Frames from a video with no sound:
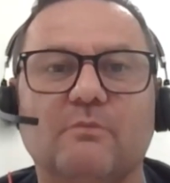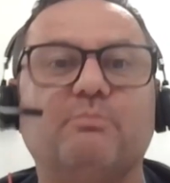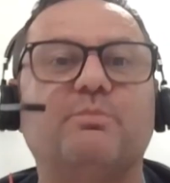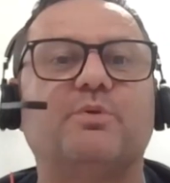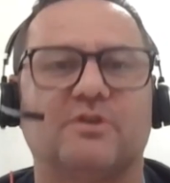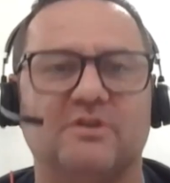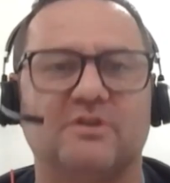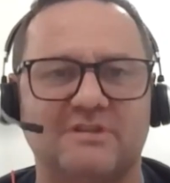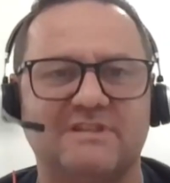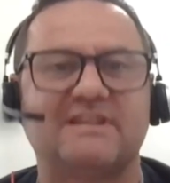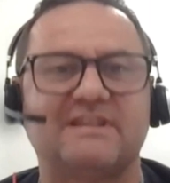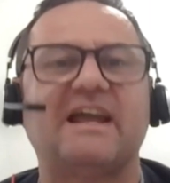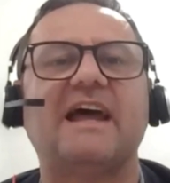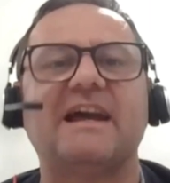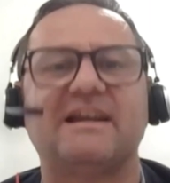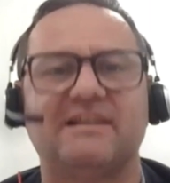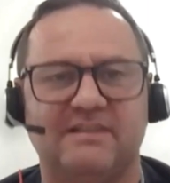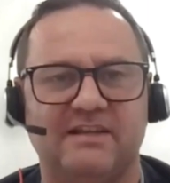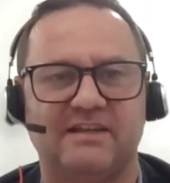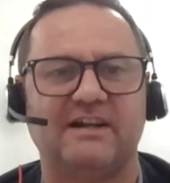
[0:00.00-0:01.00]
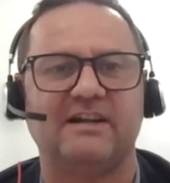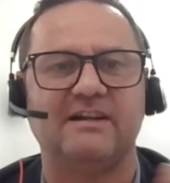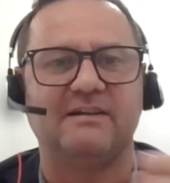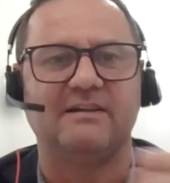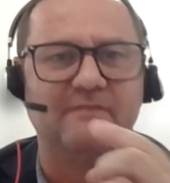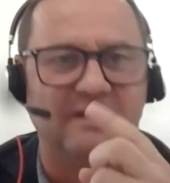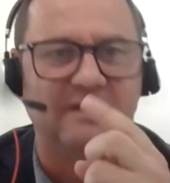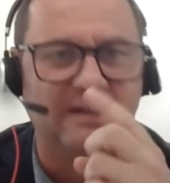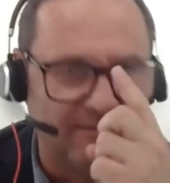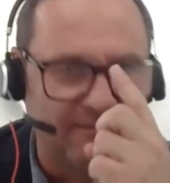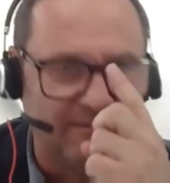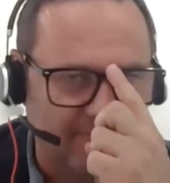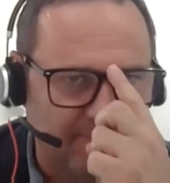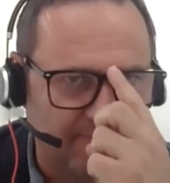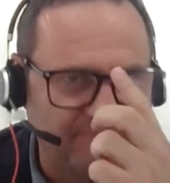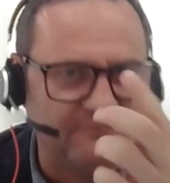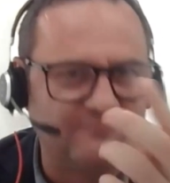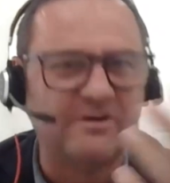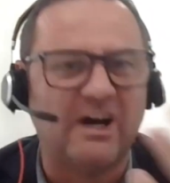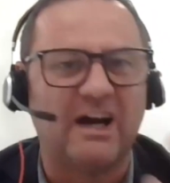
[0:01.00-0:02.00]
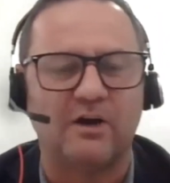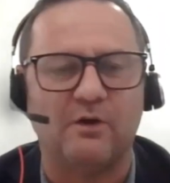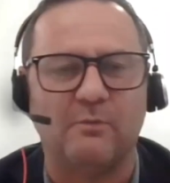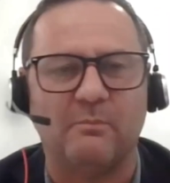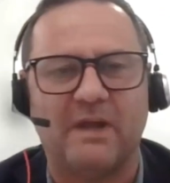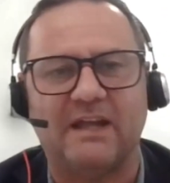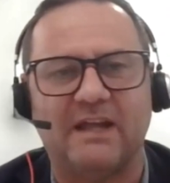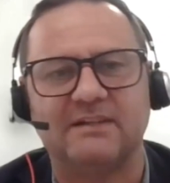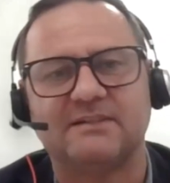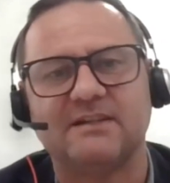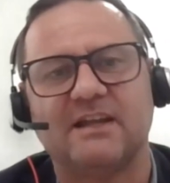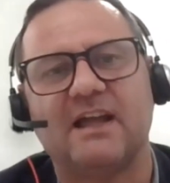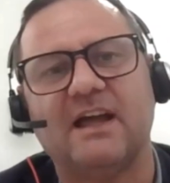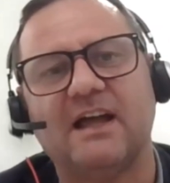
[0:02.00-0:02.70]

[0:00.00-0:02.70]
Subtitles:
protect their environment.